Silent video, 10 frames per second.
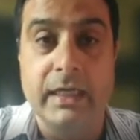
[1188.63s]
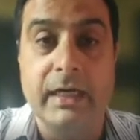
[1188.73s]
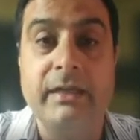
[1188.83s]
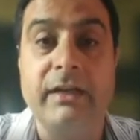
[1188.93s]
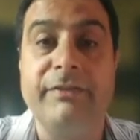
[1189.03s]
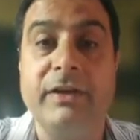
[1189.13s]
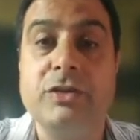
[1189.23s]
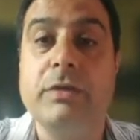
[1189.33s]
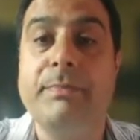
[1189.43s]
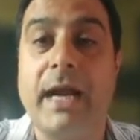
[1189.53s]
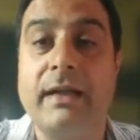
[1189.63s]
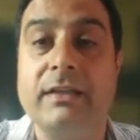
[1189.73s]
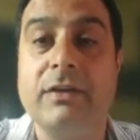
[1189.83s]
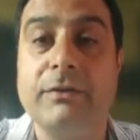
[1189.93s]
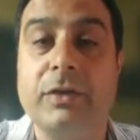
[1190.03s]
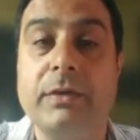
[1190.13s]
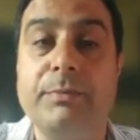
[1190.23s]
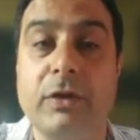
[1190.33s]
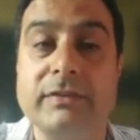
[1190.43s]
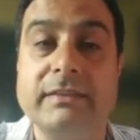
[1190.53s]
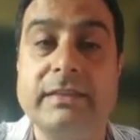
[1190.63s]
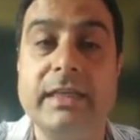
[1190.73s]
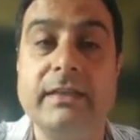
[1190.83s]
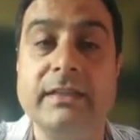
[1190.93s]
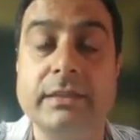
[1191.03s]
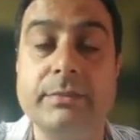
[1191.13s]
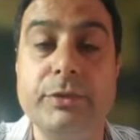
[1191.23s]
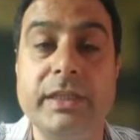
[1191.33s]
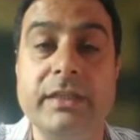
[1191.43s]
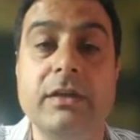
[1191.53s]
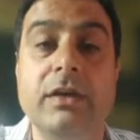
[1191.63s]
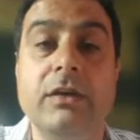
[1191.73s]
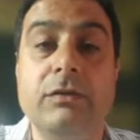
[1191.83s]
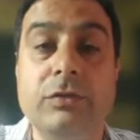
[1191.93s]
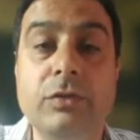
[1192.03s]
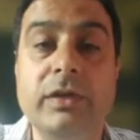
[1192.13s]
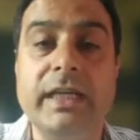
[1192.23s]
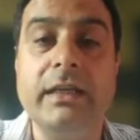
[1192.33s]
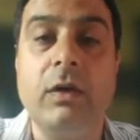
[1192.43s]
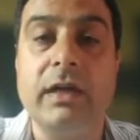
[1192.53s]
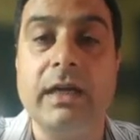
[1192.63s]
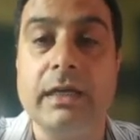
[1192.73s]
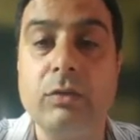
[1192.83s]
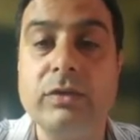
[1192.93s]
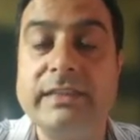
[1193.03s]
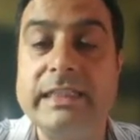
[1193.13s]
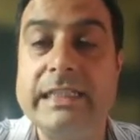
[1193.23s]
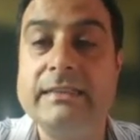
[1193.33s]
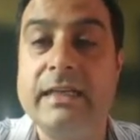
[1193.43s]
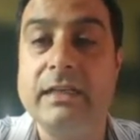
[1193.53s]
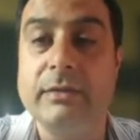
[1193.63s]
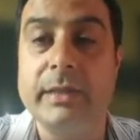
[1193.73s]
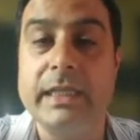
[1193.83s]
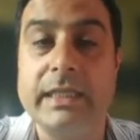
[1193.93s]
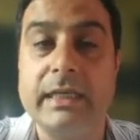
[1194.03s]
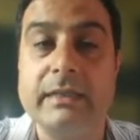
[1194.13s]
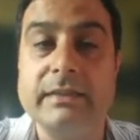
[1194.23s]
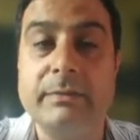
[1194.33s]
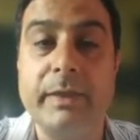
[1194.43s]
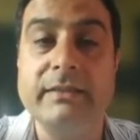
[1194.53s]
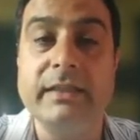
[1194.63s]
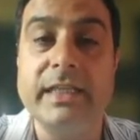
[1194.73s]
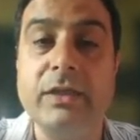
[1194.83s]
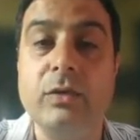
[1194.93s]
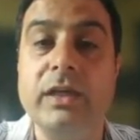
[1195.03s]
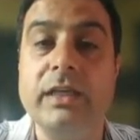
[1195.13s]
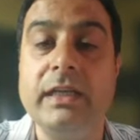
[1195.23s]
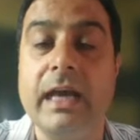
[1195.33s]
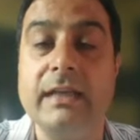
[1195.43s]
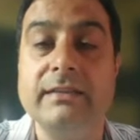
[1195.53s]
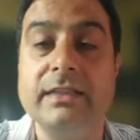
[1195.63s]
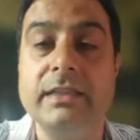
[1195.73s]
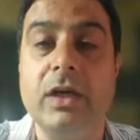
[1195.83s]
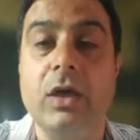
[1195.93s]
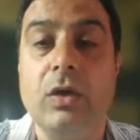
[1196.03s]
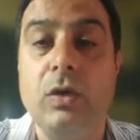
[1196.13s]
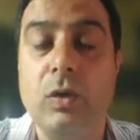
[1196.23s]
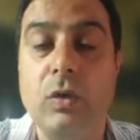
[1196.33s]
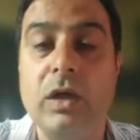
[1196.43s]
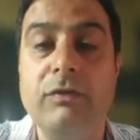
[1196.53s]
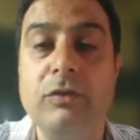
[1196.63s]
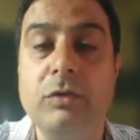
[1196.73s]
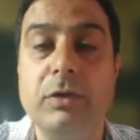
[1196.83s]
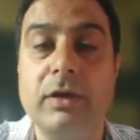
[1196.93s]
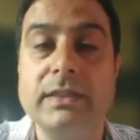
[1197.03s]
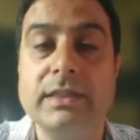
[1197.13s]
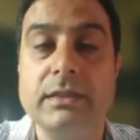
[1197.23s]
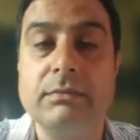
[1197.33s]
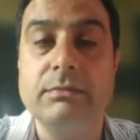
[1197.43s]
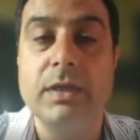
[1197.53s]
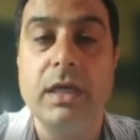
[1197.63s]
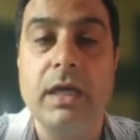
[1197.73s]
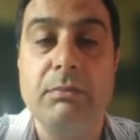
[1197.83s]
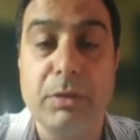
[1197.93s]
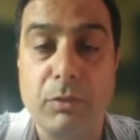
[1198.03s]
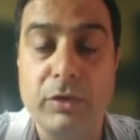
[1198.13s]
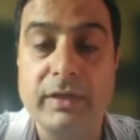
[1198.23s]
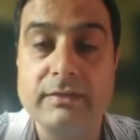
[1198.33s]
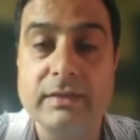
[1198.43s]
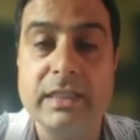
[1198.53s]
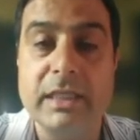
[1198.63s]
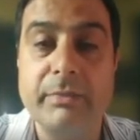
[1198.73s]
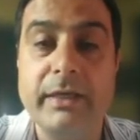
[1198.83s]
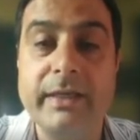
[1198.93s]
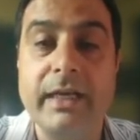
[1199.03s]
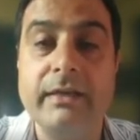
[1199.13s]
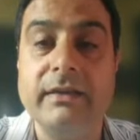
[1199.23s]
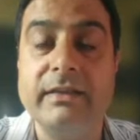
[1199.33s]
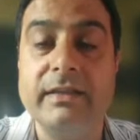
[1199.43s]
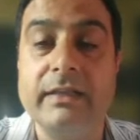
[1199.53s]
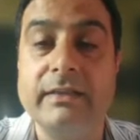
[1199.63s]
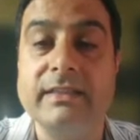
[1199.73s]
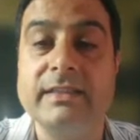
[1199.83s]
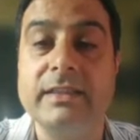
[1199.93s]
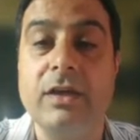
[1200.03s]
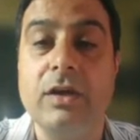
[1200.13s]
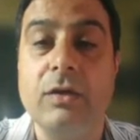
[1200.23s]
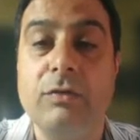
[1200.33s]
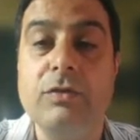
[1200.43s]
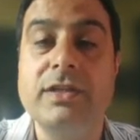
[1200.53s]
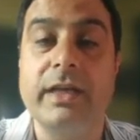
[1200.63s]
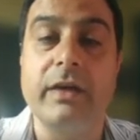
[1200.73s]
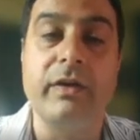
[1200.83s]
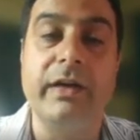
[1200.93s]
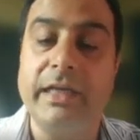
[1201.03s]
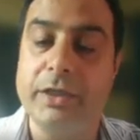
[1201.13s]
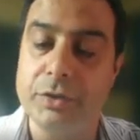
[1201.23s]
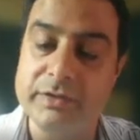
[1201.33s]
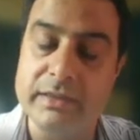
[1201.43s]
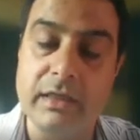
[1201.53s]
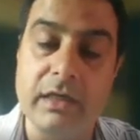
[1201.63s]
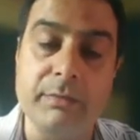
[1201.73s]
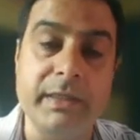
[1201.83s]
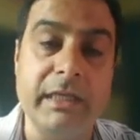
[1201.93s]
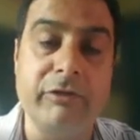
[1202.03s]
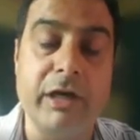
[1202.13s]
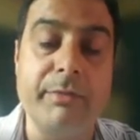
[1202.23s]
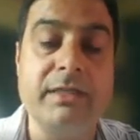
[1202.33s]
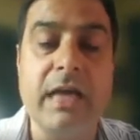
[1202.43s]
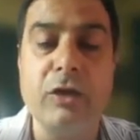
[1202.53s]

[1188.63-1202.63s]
It refers to the practice of growing, processing, and distributing food in or around cities and urban areas. It plays a key role in enhancing local food production, promoting sustainability, and addressing food security issues in urban environments.